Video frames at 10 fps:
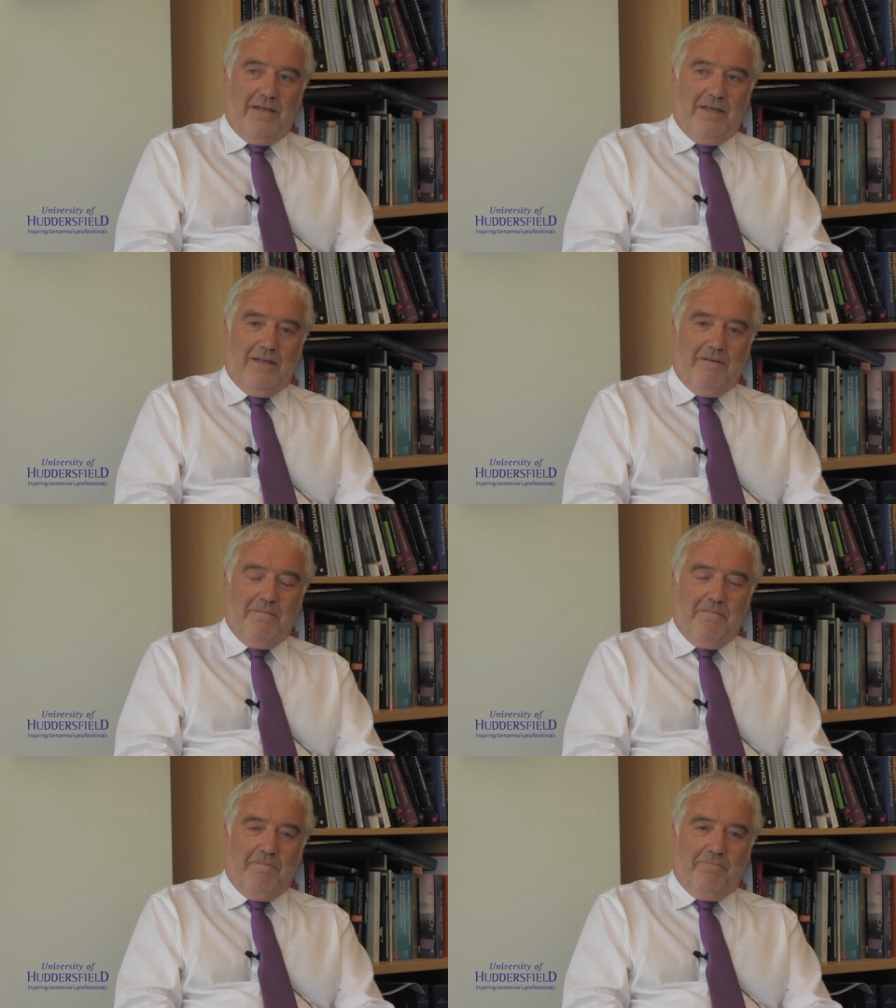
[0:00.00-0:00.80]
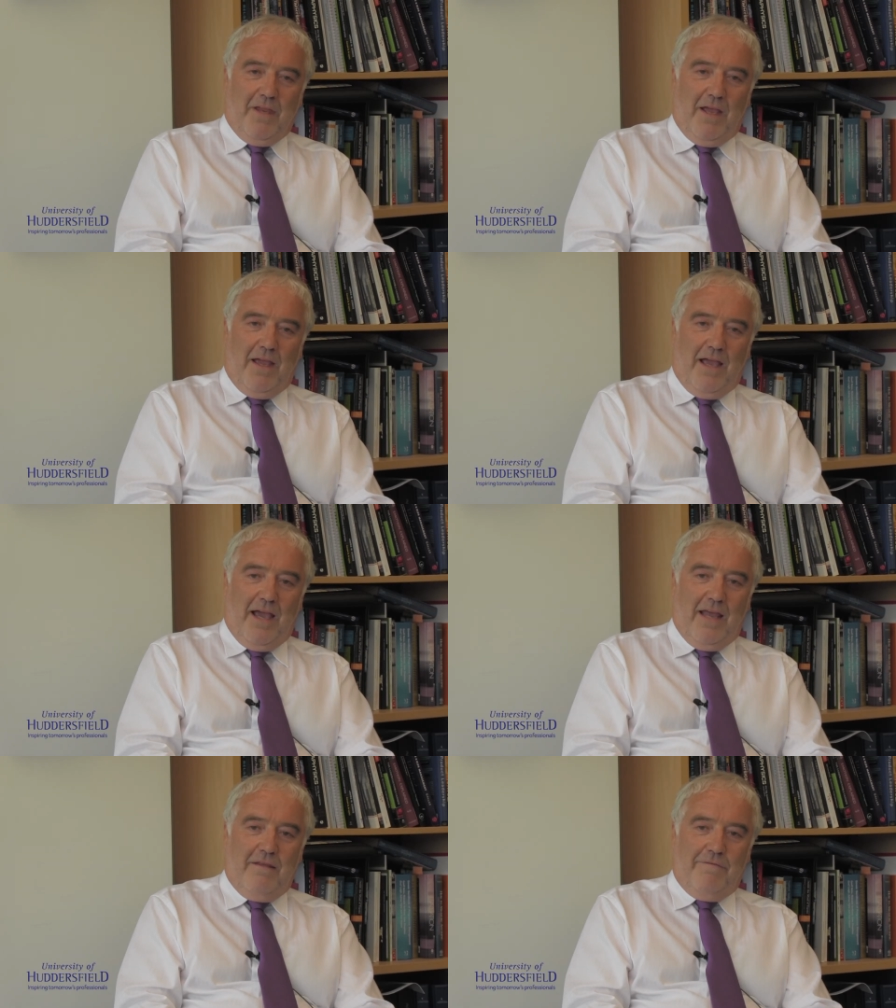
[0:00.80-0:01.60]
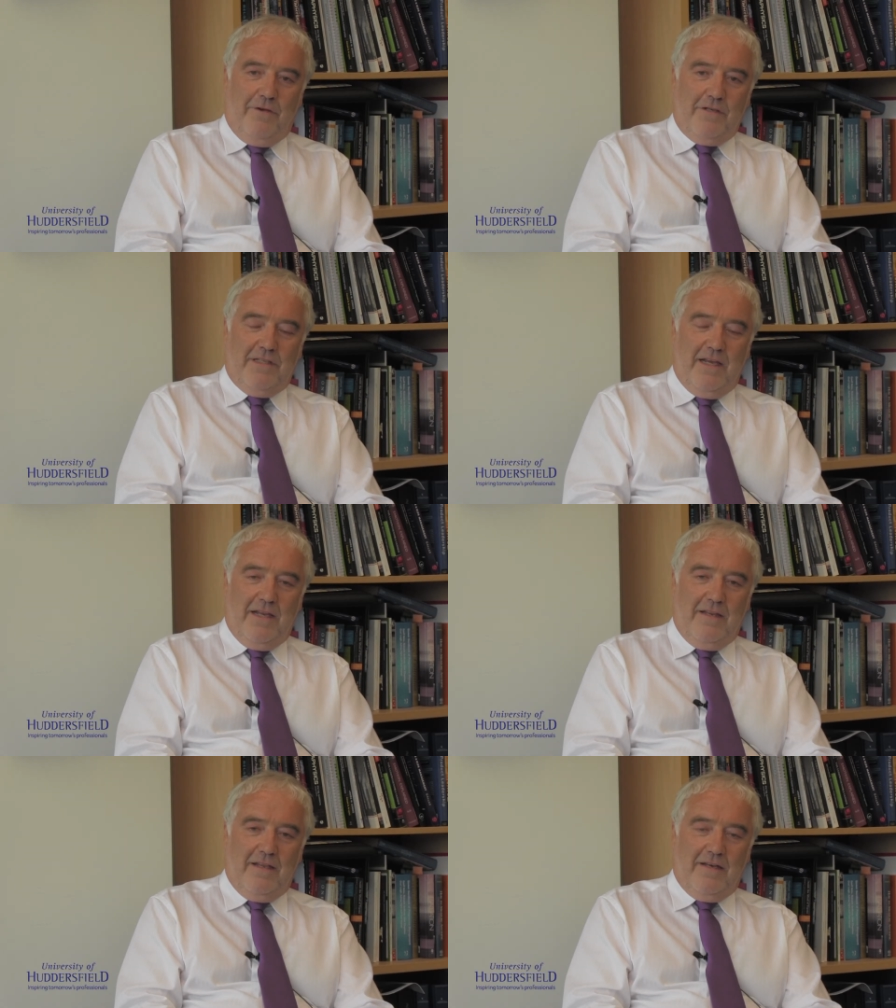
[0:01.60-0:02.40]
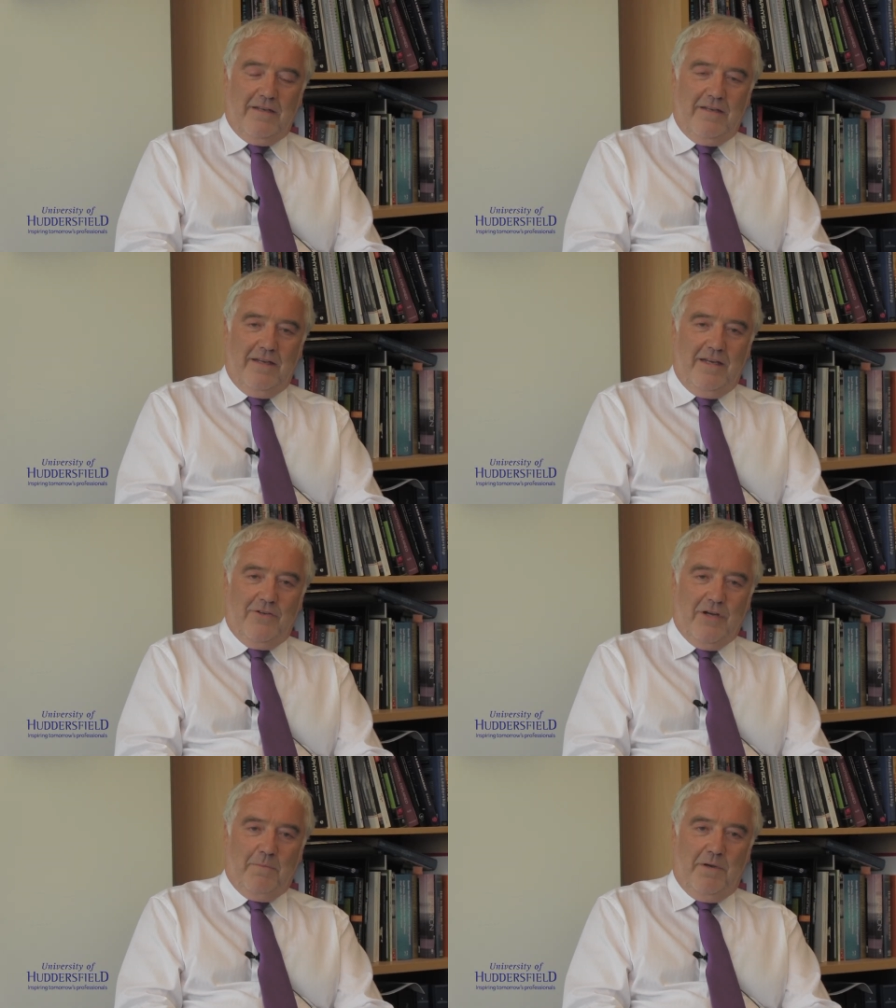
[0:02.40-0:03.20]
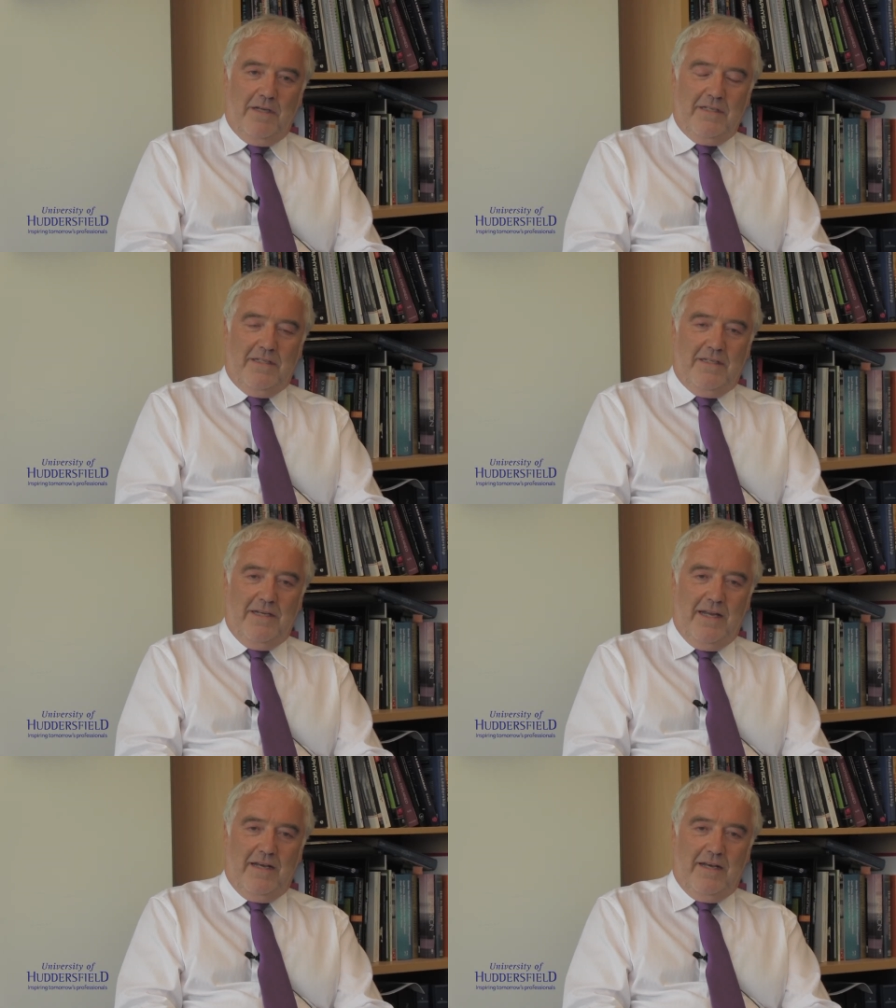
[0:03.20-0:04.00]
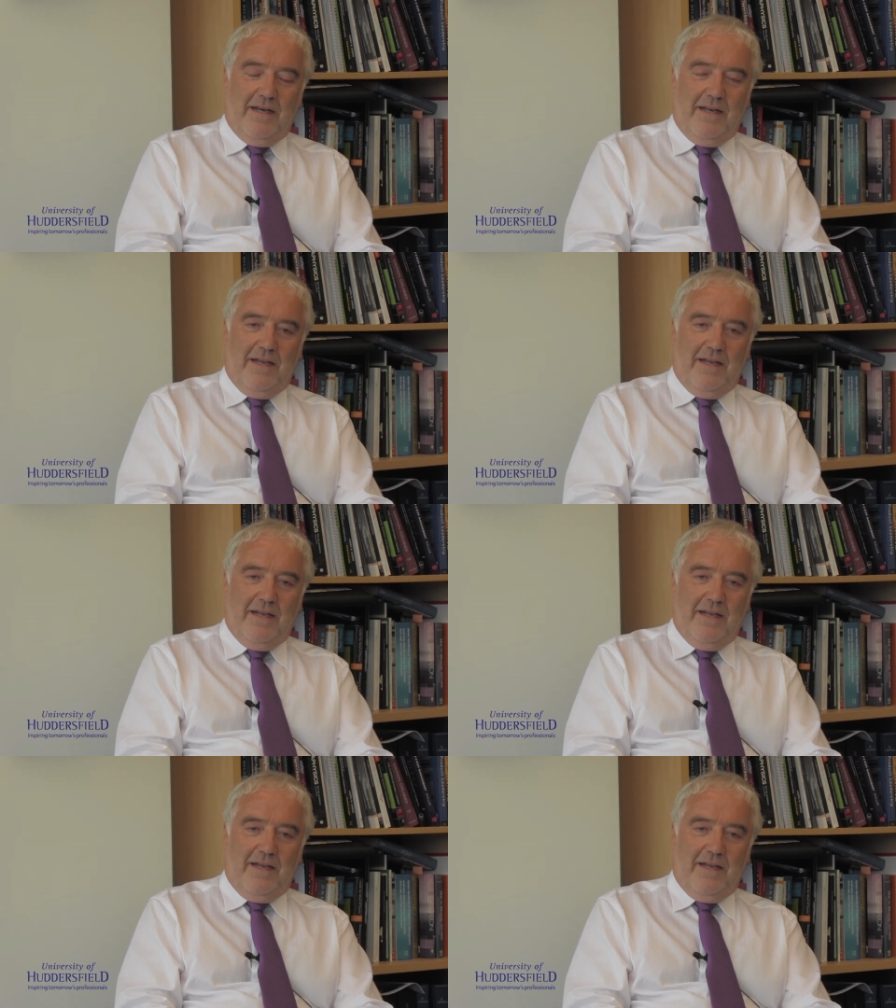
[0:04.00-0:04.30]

And the first thing that the Japanese did,